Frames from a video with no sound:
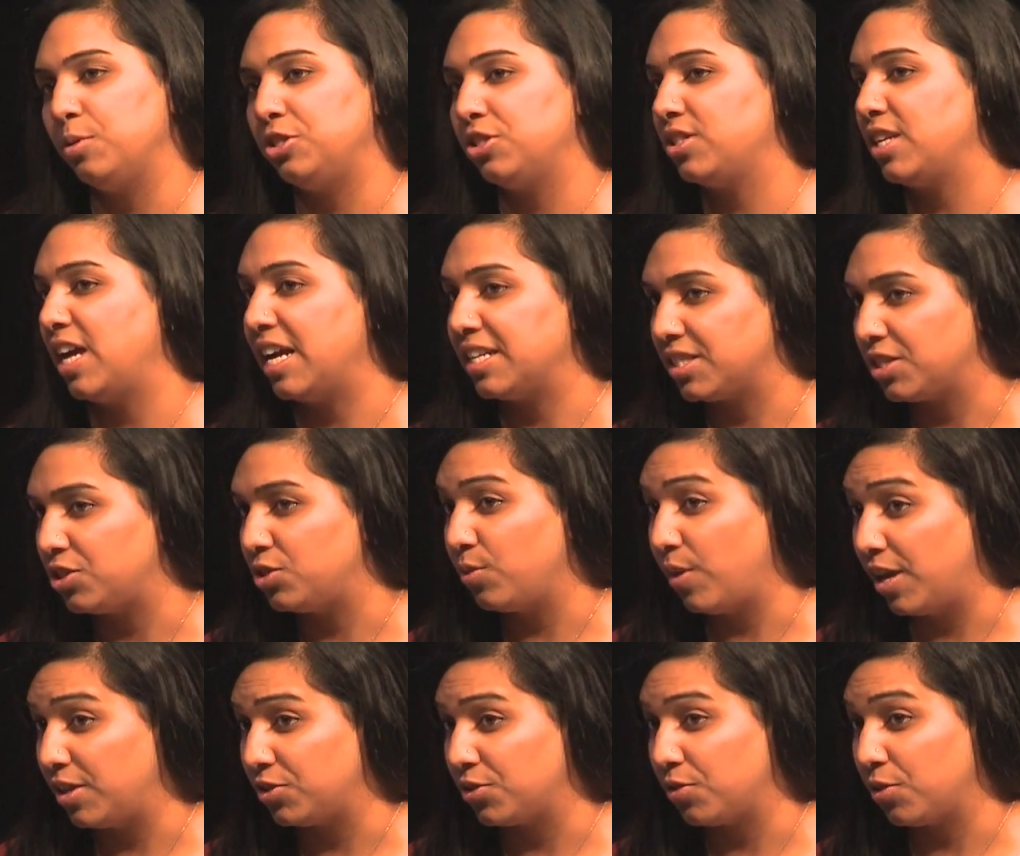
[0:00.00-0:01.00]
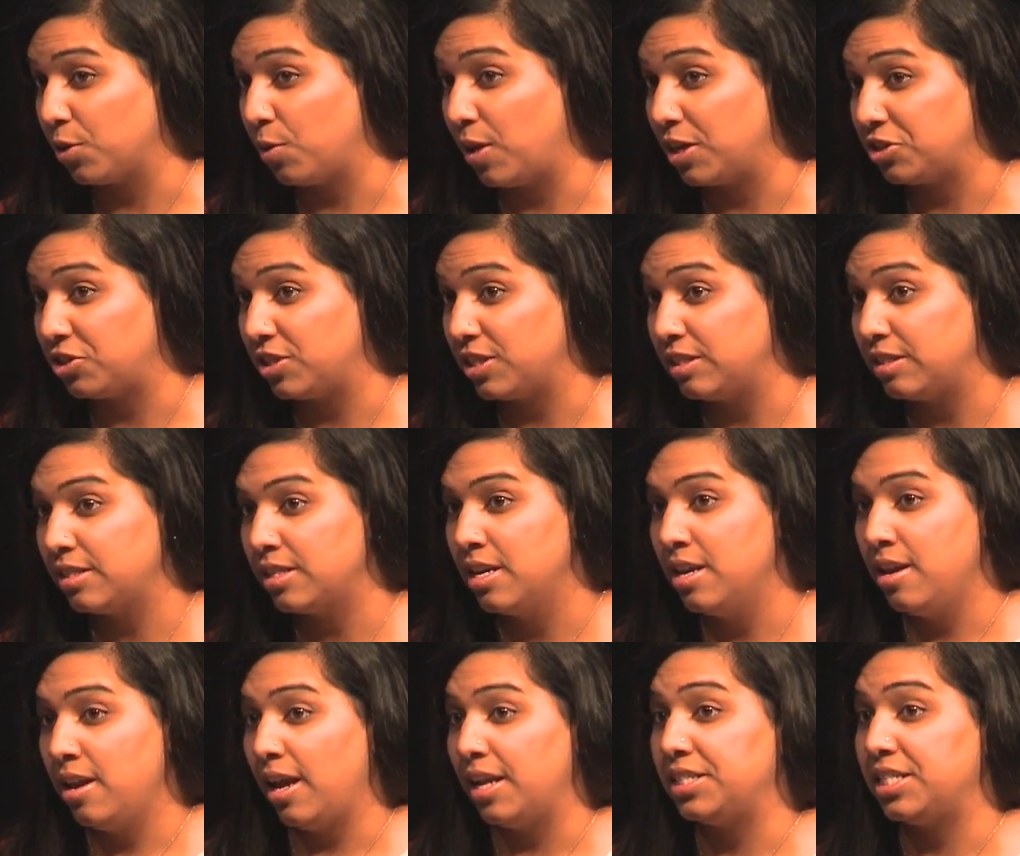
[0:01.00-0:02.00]
We just ask that you answer the questions
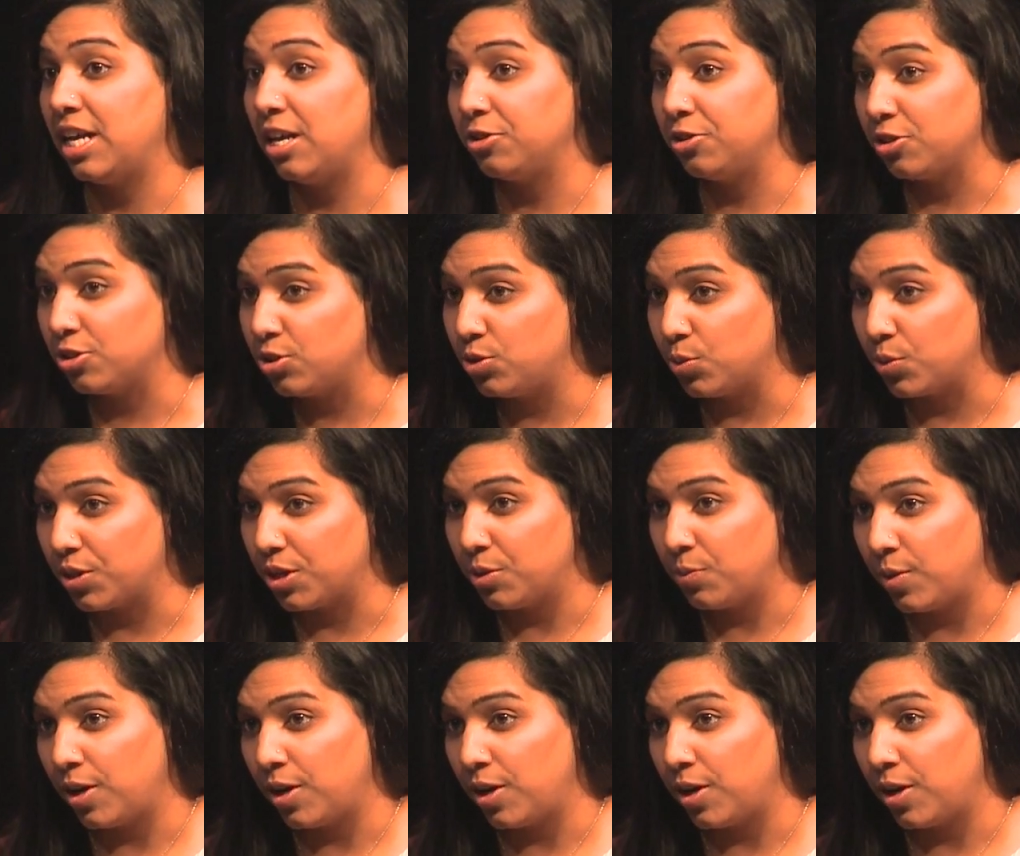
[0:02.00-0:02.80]
and tell your story